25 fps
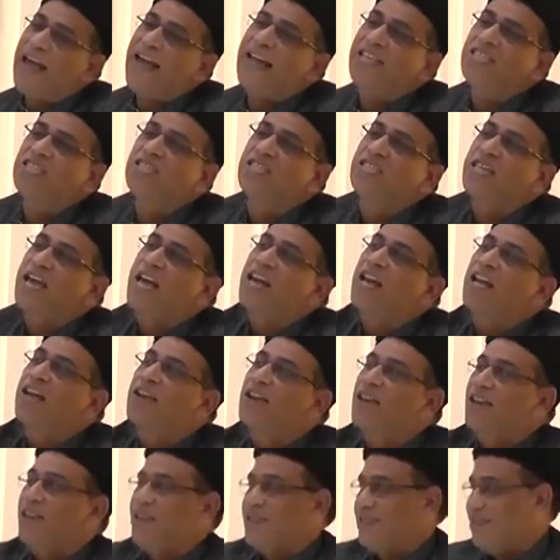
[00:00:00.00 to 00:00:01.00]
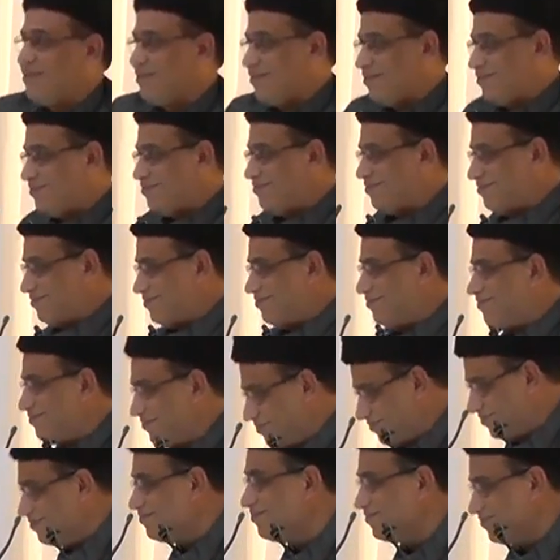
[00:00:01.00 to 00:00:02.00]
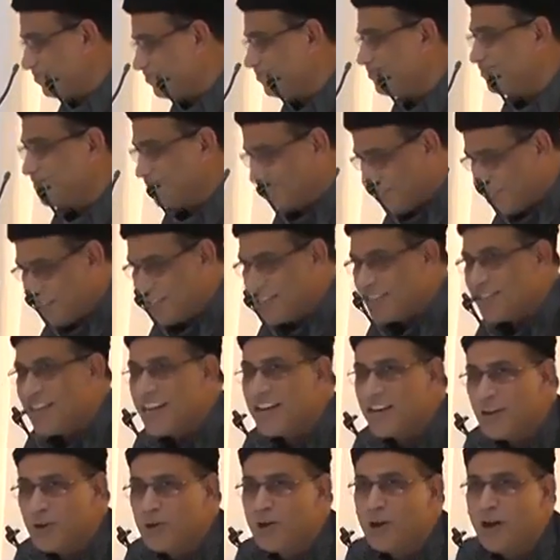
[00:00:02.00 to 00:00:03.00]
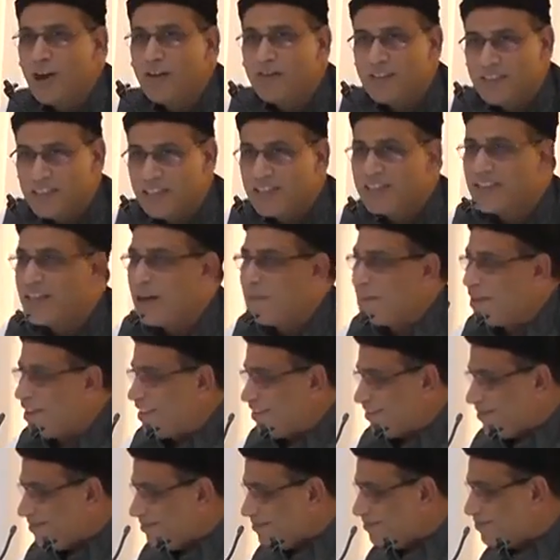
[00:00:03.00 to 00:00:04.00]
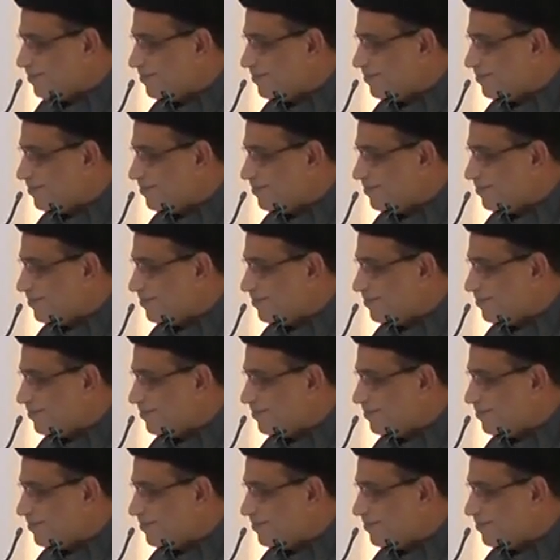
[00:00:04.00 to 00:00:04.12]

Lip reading: as salary. This is the new law which is coming.